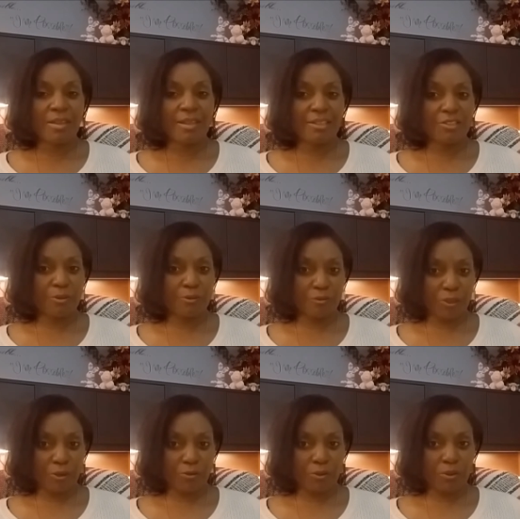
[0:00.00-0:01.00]
That's the
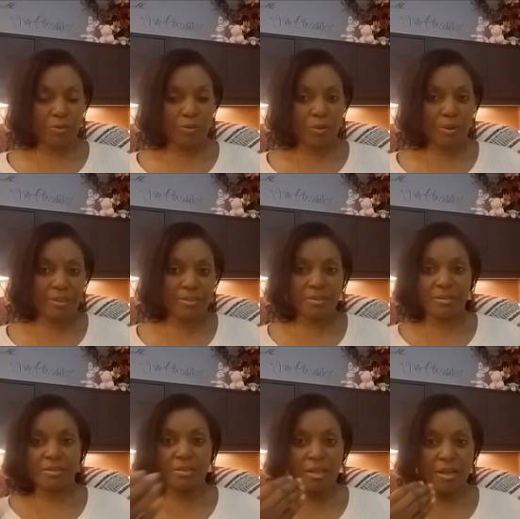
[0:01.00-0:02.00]
fearful avoidant.
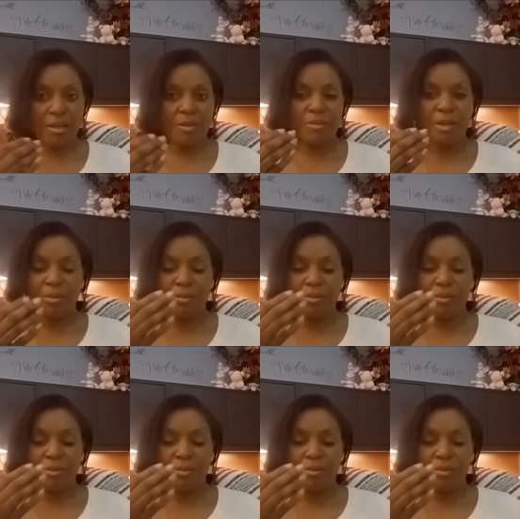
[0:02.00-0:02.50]
Come,